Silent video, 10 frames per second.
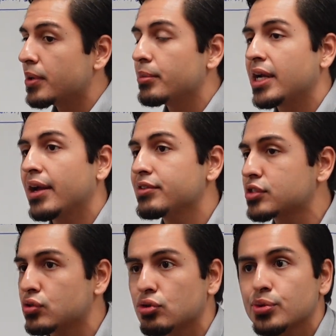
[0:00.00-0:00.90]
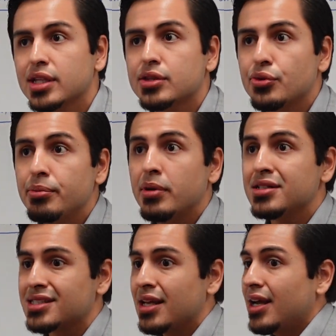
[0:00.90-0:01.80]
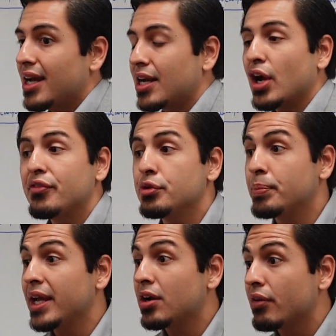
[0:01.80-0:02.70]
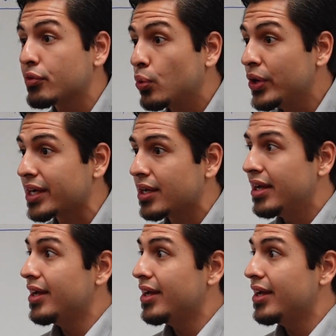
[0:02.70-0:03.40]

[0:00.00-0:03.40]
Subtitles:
I'm going to have it sold within 3 months, and I'll have you paid off quick.